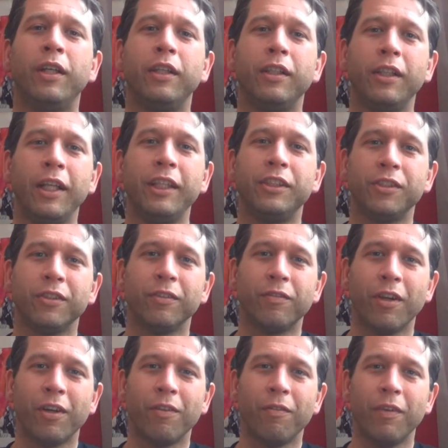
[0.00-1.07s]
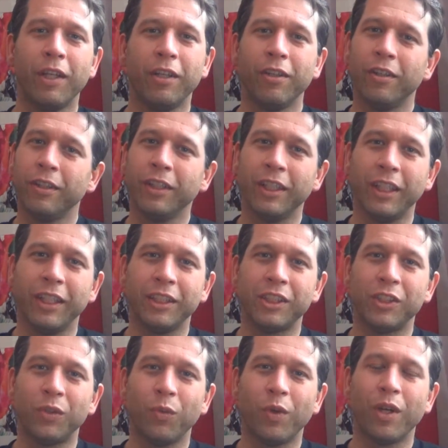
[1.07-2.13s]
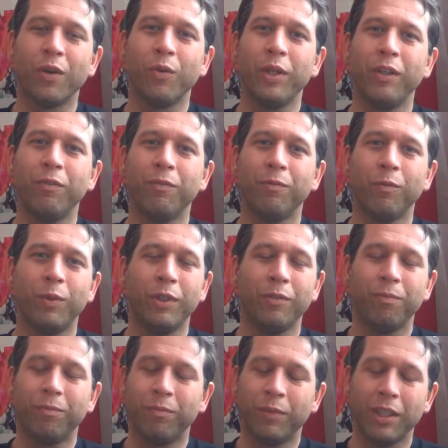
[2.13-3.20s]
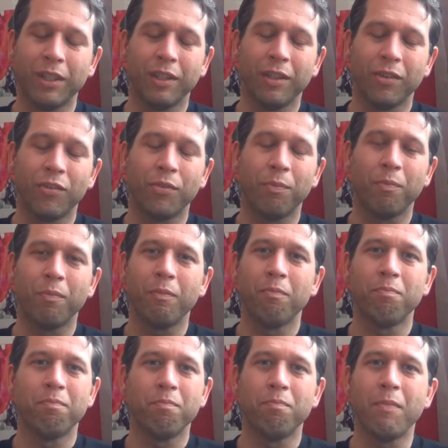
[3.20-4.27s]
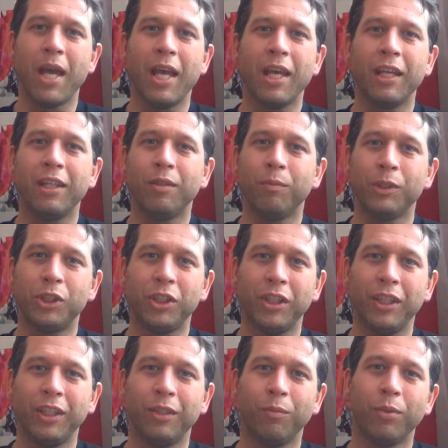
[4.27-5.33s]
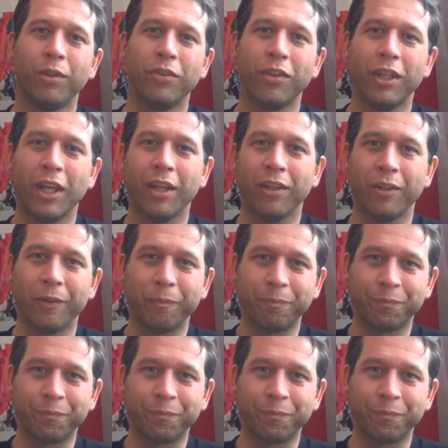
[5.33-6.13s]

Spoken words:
nature of Darth Vader unleashed, where we get this man and machine put together.